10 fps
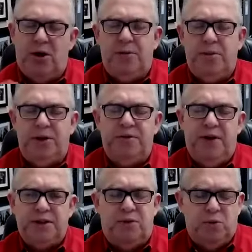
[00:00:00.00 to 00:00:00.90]
Autumn Leaves
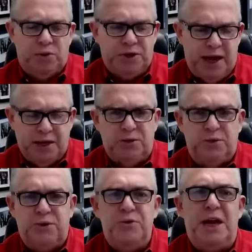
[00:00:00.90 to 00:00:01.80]
Festival was canceled
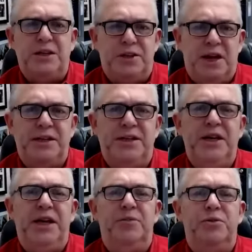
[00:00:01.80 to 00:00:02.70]

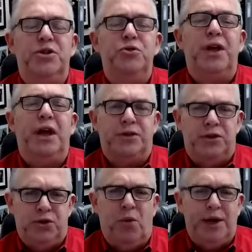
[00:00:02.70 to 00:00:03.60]
2019. It was
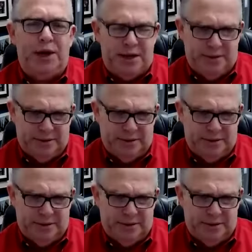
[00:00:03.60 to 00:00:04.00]
2020.